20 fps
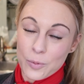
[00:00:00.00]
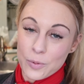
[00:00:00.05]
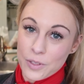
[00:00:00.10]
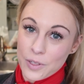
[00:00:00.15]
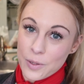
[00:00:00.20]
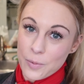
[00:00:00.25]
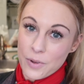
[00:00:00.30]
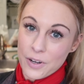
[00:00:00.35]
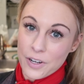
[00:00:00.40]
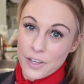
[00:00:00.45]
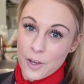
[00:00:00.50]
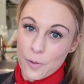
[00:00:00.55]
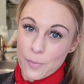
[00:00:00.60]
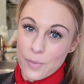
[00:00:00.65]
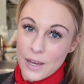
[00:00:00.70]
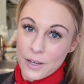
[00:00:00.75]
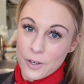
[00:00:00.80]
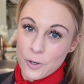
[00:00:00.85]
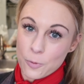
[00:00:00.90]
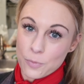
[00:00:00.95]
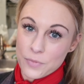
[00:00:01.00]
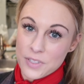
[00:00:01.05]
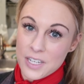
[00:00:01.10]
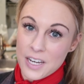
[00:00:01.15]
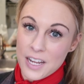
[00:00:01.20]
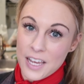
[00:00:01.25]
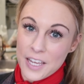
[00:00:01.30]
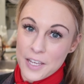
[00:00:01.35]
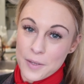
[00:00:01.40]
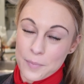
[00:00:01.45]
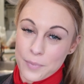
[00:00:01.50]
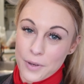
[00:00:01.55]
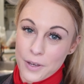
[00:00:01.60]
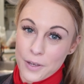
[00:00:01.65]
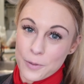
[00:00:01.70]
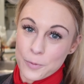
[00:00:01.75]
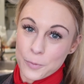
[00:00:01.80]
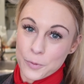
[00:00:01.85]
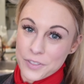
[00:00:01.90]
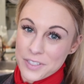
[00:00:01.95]
really want to come back home tonight,
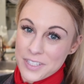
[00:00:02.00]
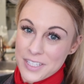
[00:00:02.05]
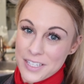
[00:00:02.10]
but we'll